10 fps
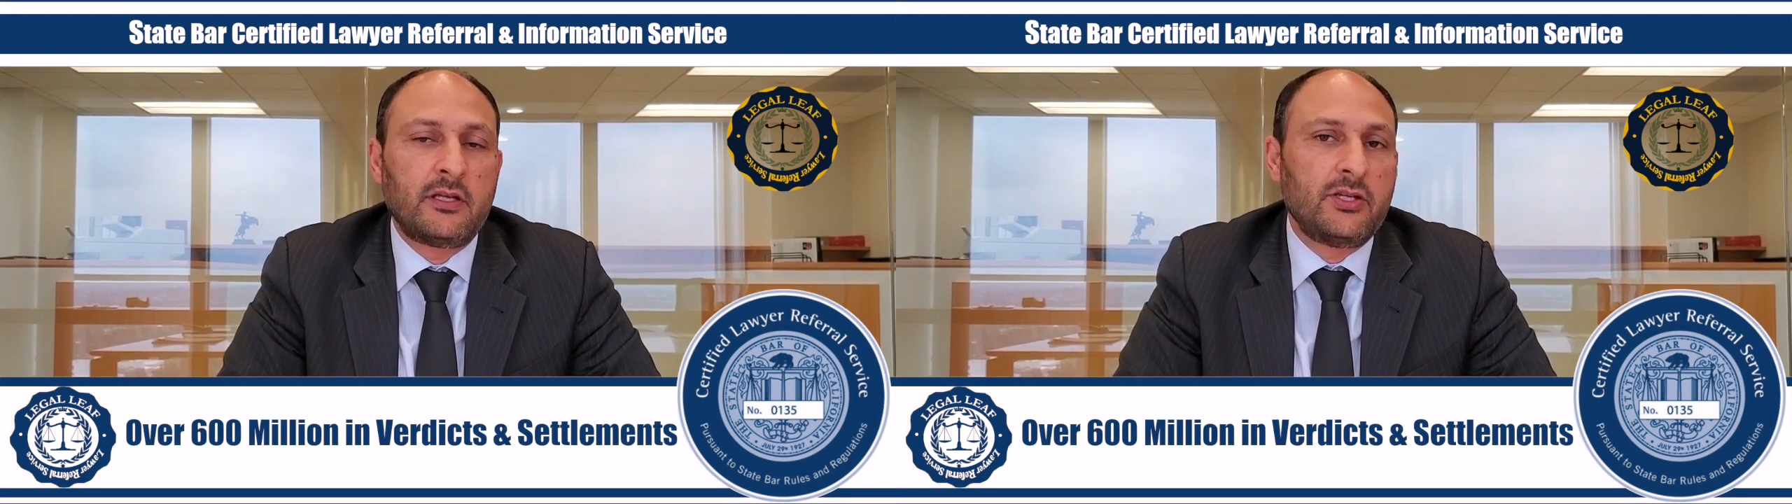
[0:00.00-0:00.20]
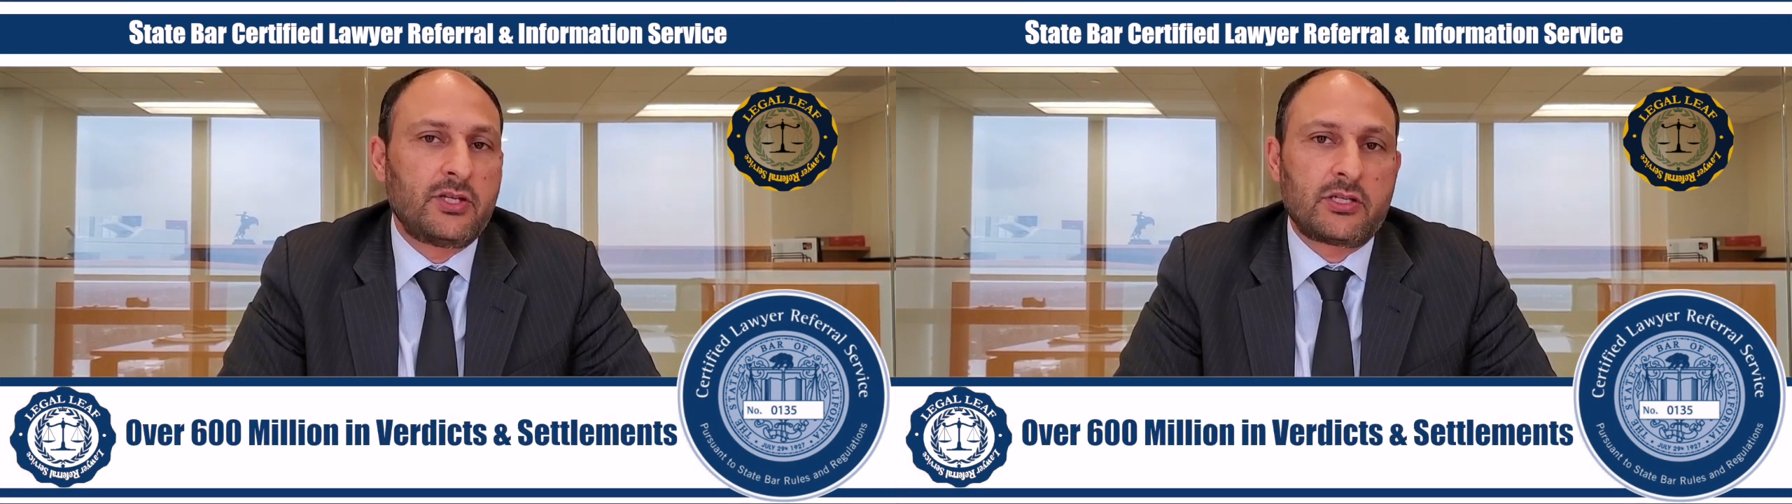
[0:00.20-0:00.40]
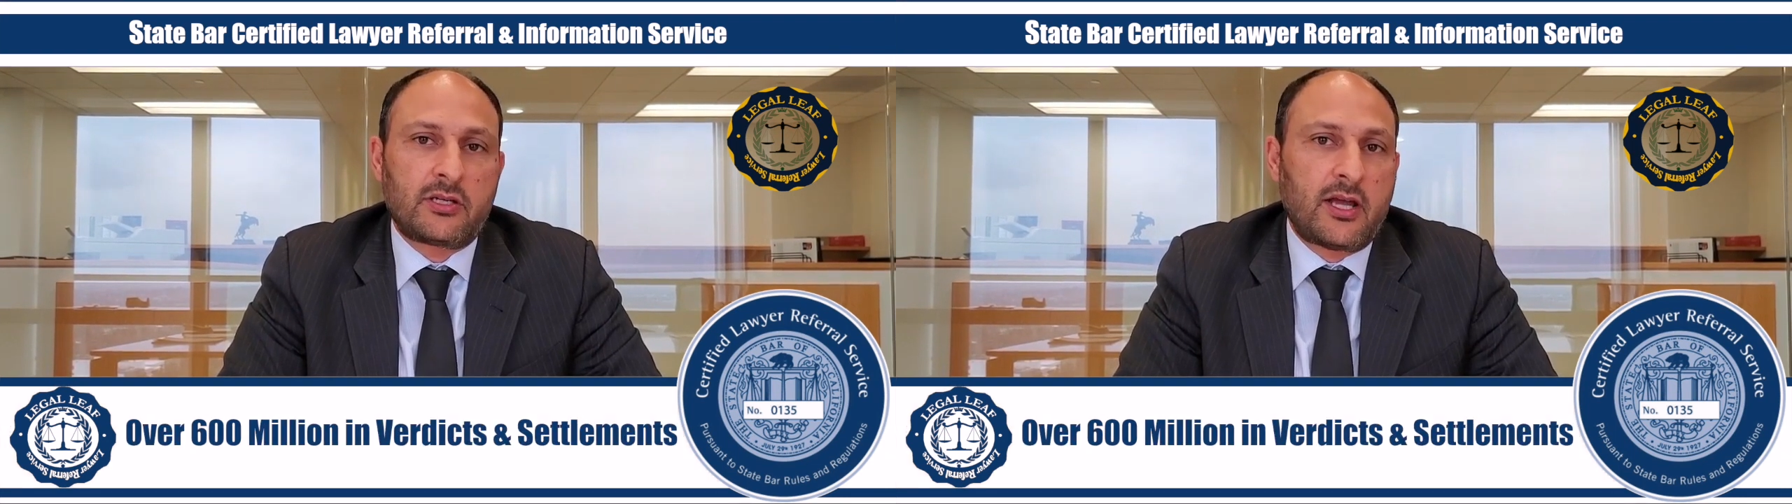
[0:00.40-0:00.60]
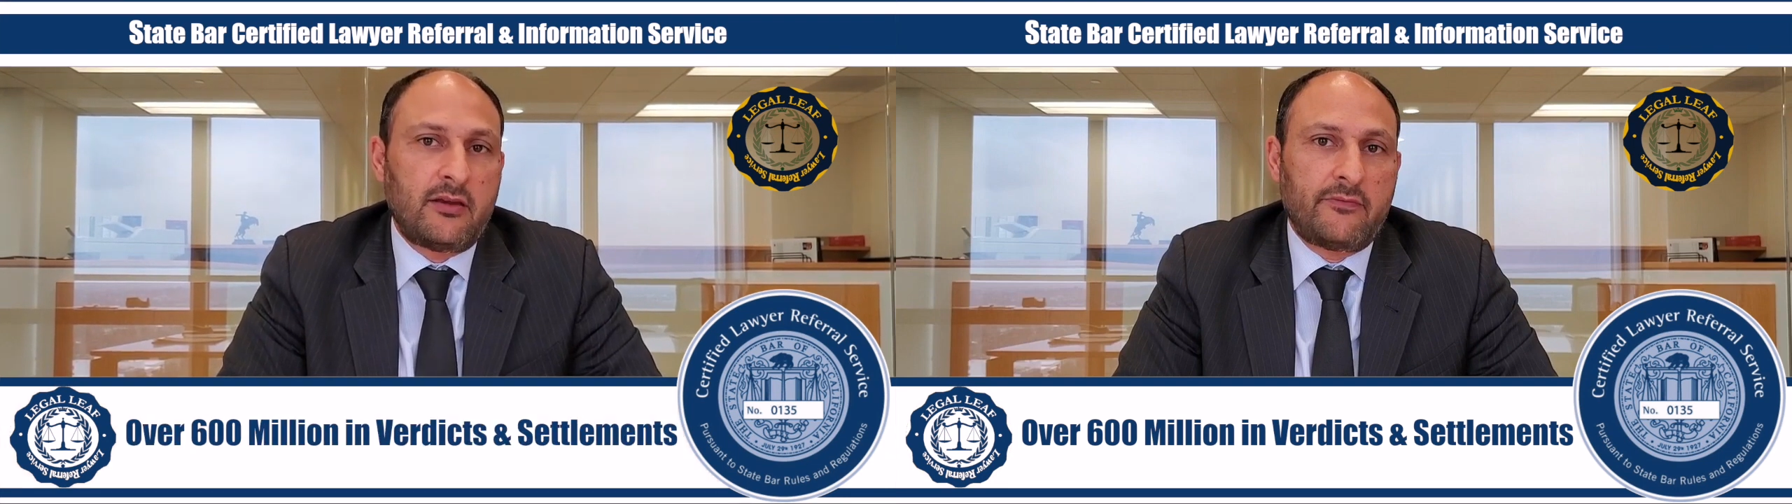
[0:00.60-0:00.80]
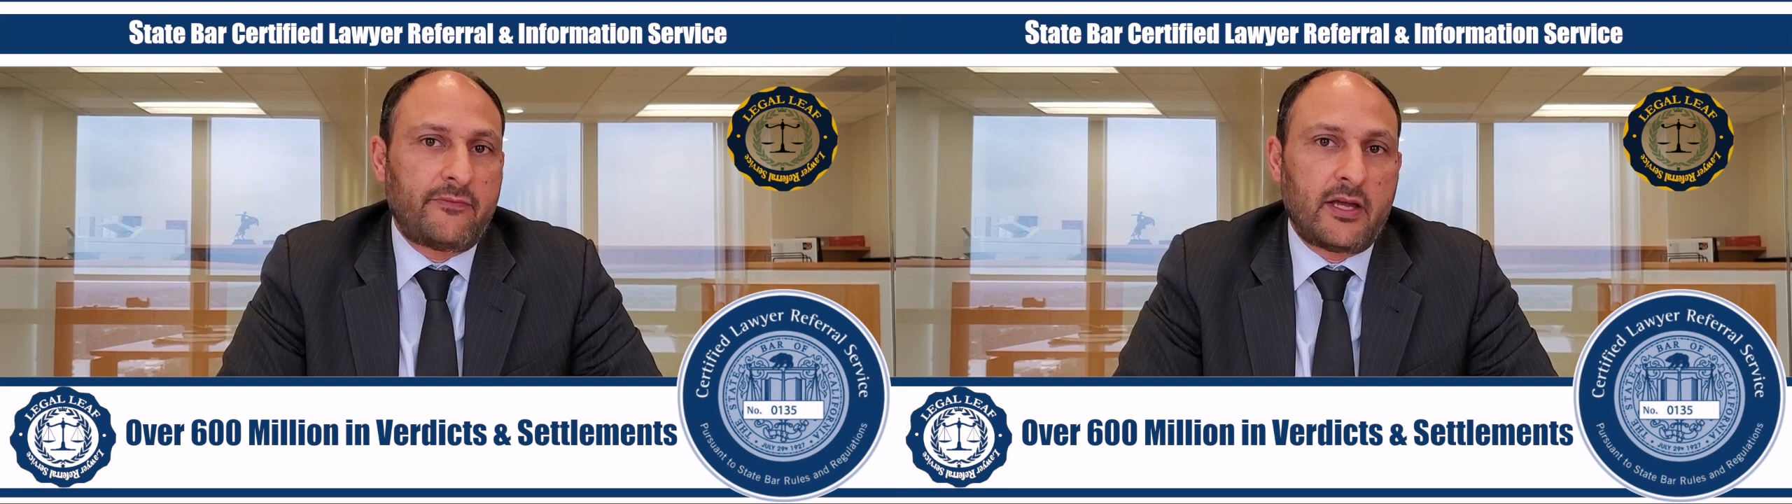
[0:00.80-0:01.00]
You just kind
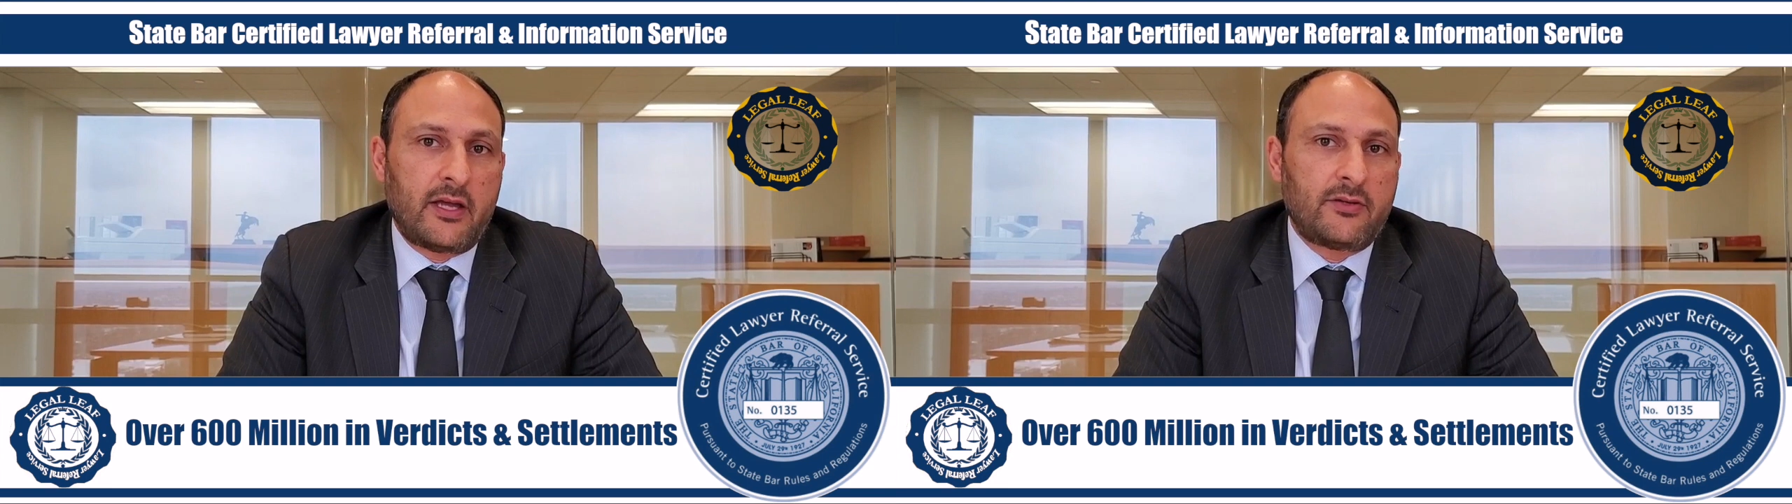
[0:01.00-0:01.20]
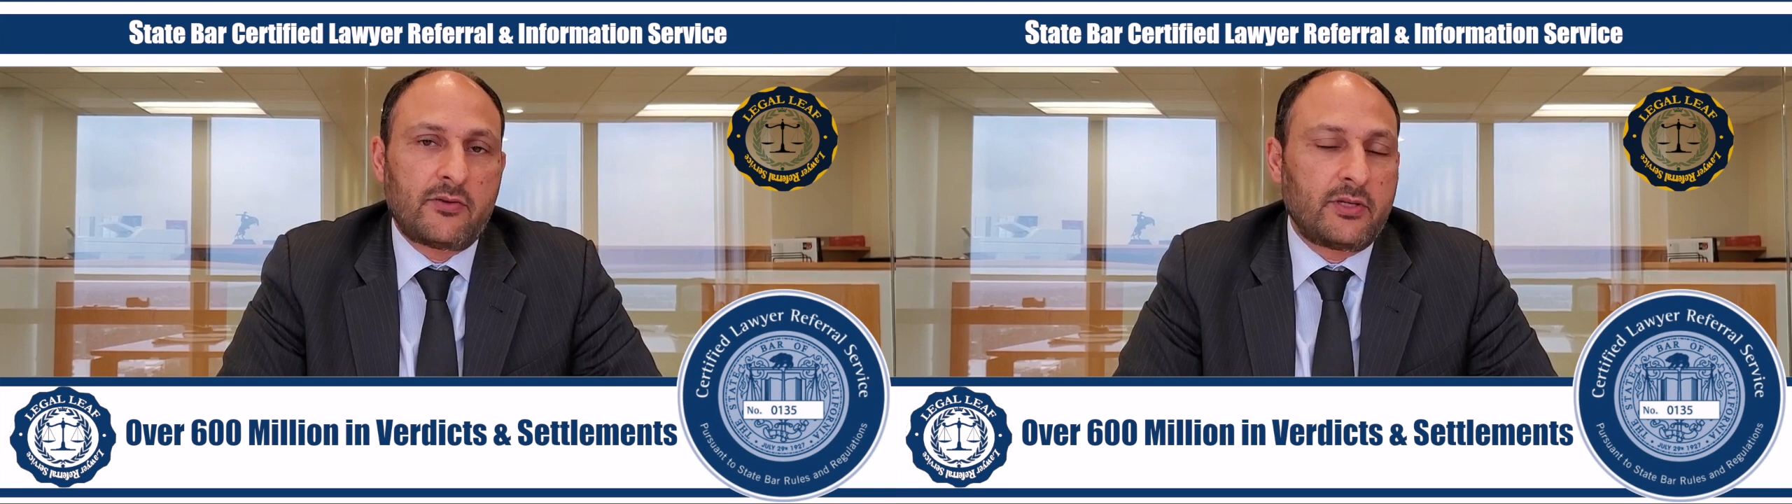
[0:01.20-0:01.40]
of don't